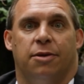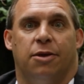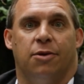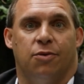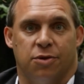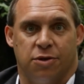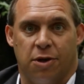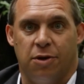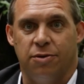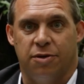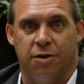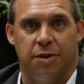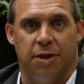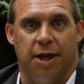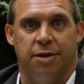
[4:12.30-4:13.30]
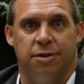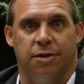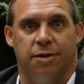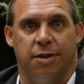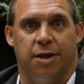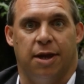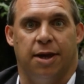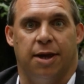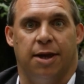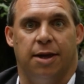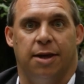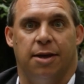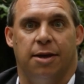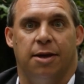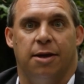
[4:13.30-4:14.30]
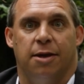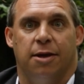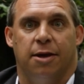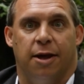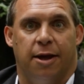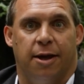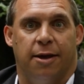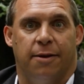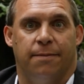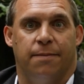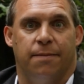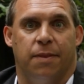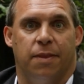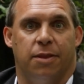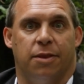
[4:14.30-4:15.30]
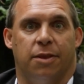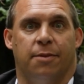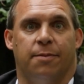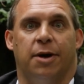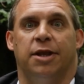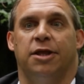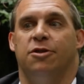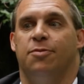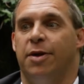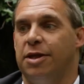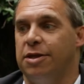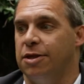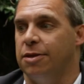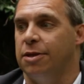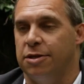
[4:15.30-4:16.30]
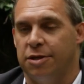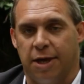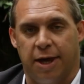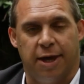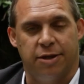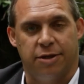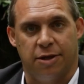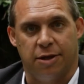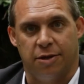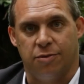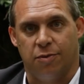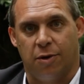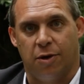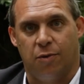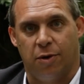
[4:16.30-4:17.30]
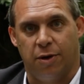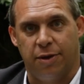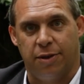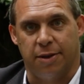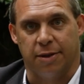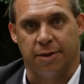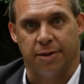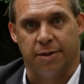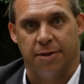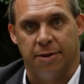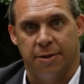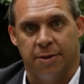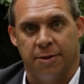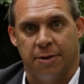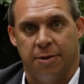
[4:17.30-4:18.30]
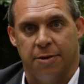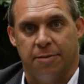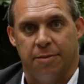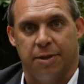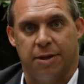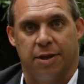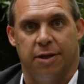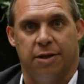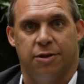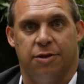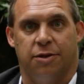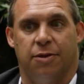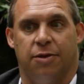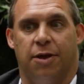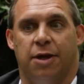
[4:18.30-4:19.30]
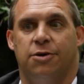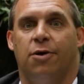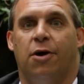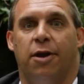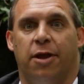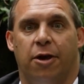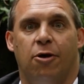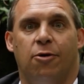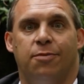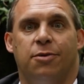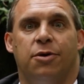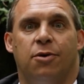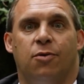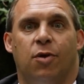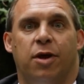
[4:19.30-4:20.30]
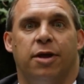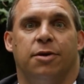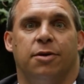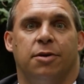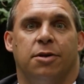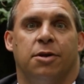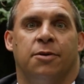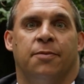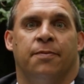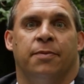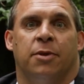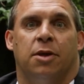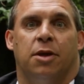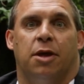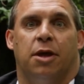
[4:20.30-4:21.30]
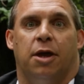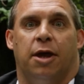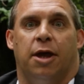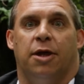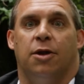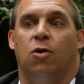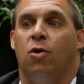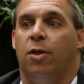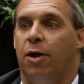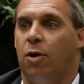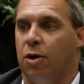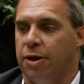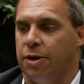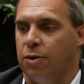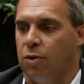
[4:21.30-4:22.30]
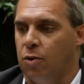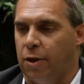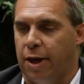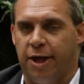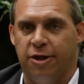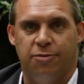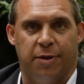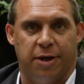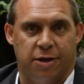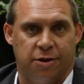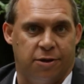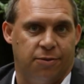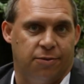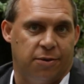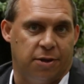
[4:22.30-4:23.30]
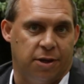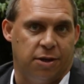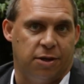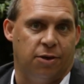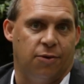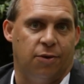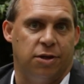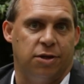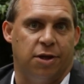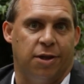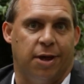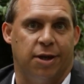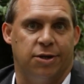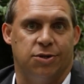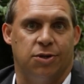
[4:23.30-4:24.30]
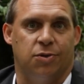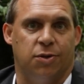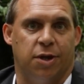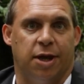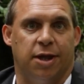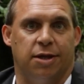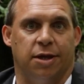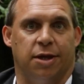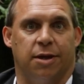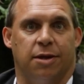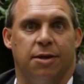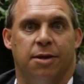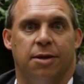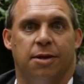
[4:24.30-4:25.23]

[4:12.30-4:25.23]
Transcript: the results at the end of the day, um, the money spent in this case is well worth it because they're trying to help you to win in all in all aspects of your, your international dating.